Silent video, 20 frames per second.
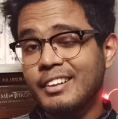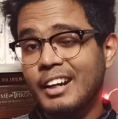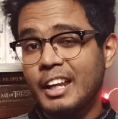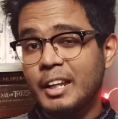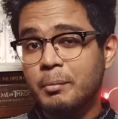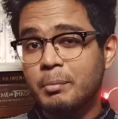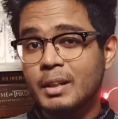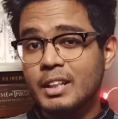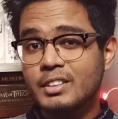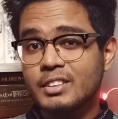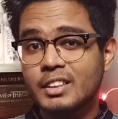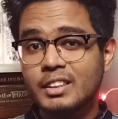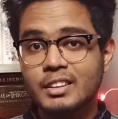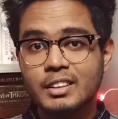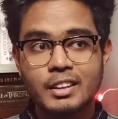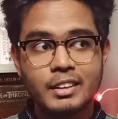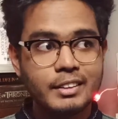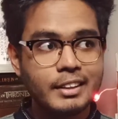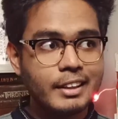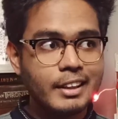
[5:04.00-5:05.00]
Terry
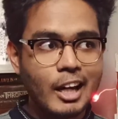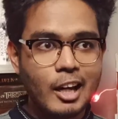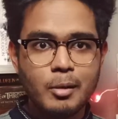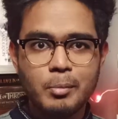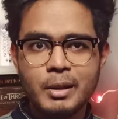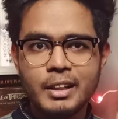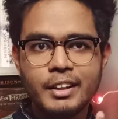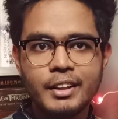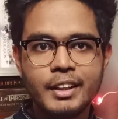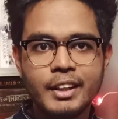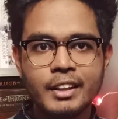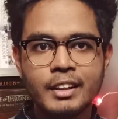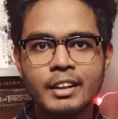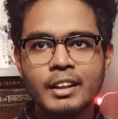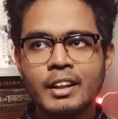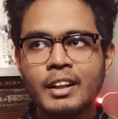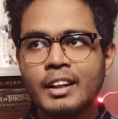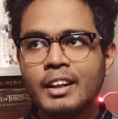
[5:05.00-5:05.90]
Pratchett that I'll be reading.